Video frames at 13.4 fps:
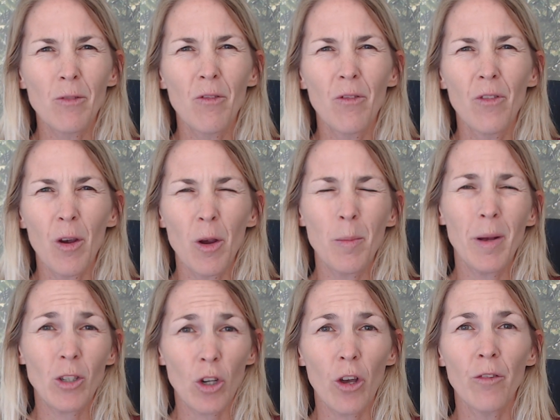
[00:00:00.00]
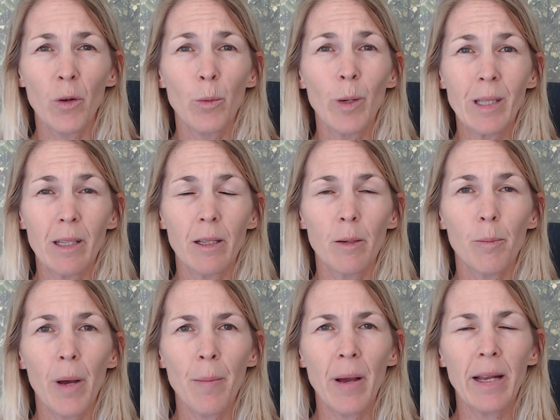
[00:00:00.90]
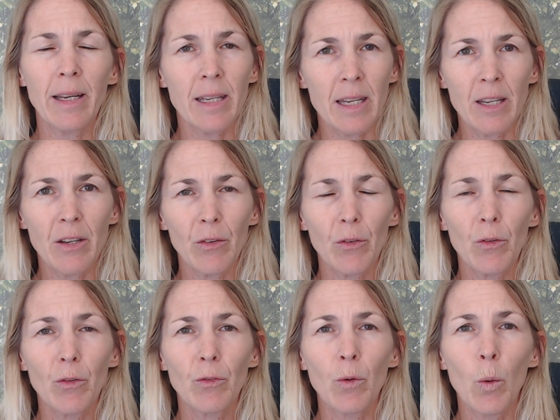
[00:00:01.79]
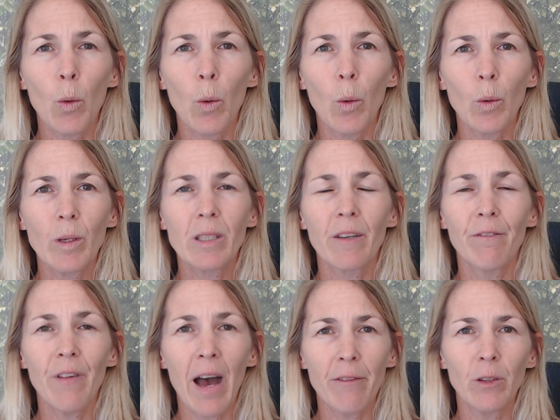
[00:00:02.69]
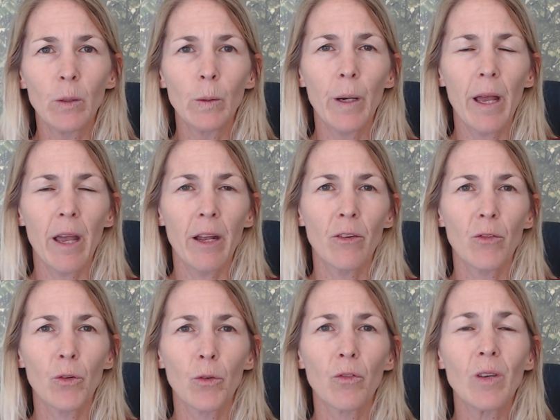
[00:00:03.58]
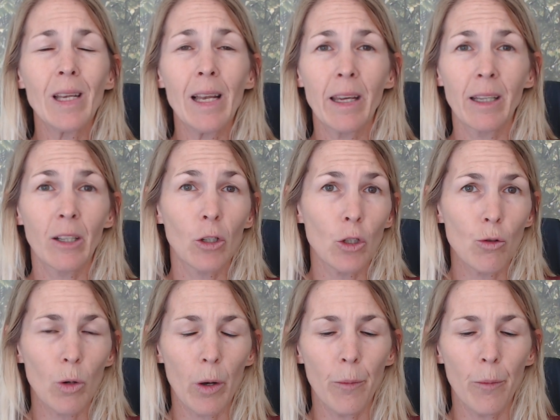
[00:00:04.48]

very much overridden by my need for survival and for feeling in control.